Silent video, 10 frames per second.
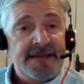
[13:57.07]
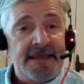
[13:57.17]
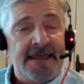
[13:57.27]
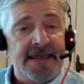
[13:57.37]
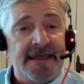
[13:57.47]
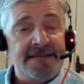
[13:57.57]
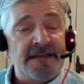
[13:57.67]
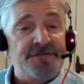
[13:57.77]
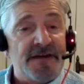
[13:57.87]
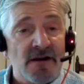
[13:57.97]
And
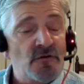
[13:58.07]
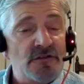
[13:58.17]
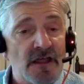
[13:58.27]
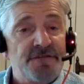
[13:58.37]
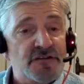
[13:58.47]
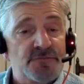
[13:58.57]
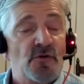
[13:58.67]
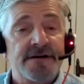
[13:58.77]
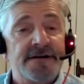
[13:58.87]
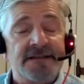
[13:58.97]
if I don't love the
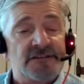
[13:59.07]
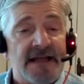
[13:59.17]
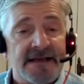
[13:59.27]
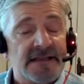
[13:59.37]
sport, it's not